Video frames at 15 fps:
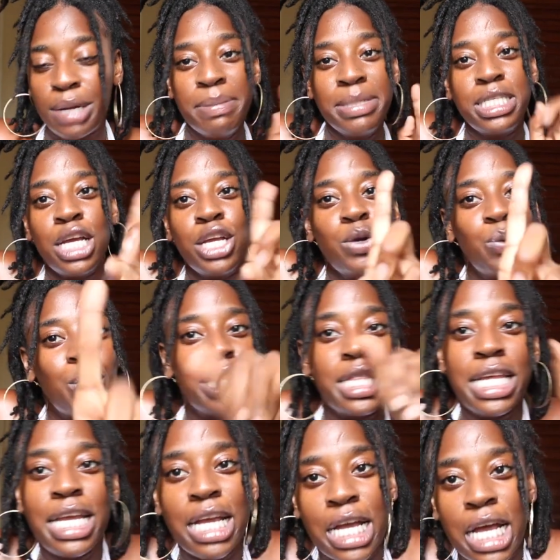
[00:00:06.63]
Let me tell you one
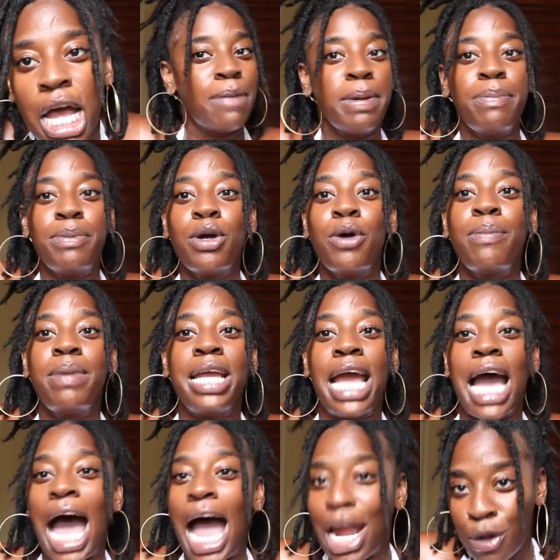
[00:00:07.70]
thing. People don't be
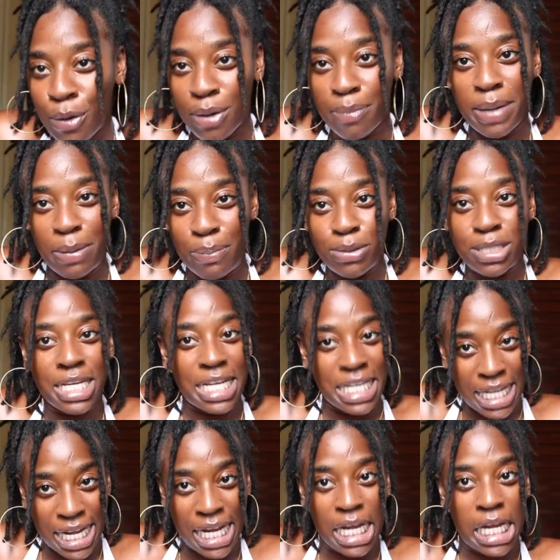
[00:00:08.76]
hiring people to
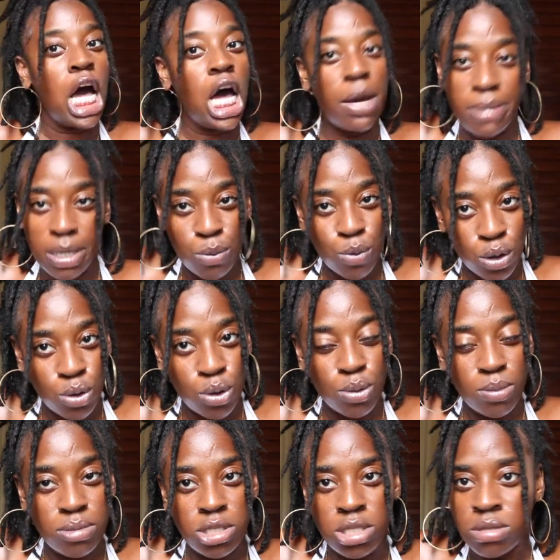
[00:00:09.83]
clean up them
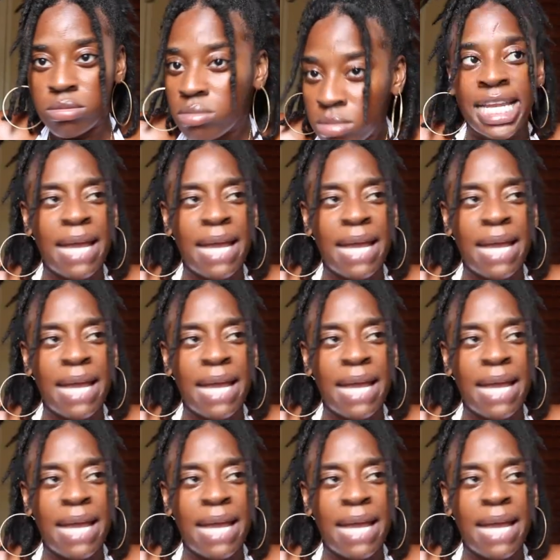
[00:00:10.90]
rooms.